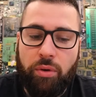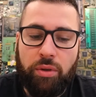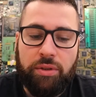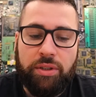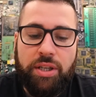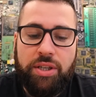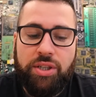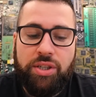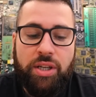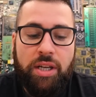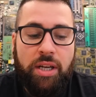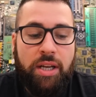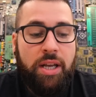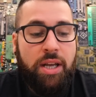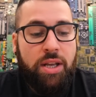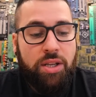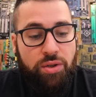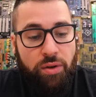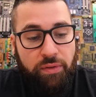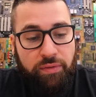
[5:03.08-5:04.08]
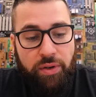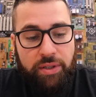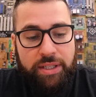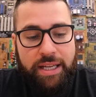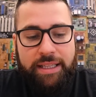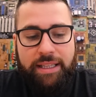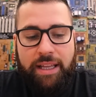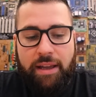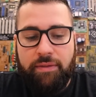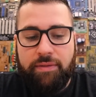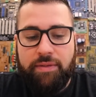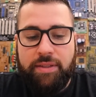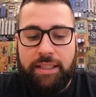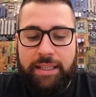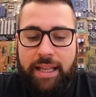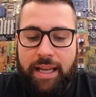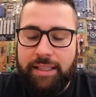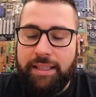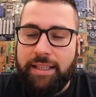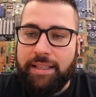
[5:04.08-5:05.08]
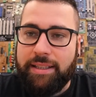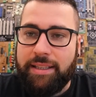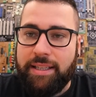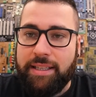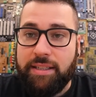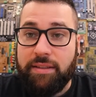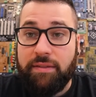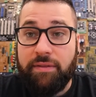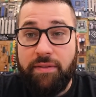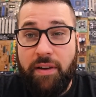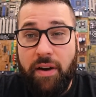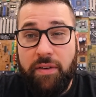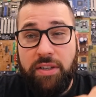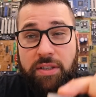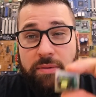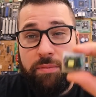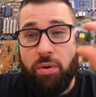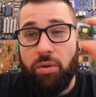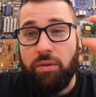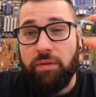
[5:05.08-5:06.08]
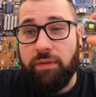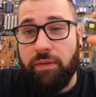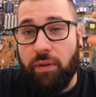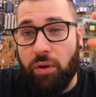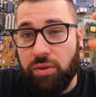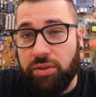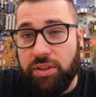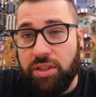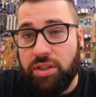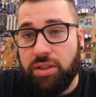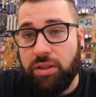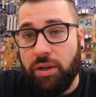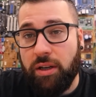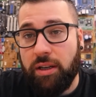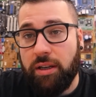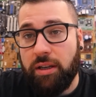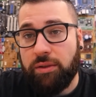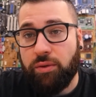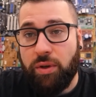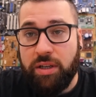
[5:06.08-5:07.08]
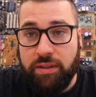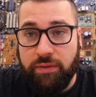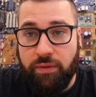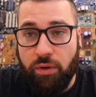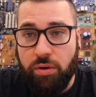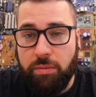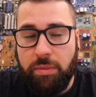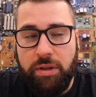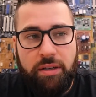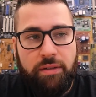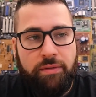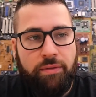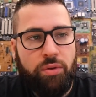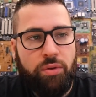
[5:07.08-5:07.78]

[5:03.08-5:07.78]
voltage. So for that, I've selected this very small voltage tra uh, transformer,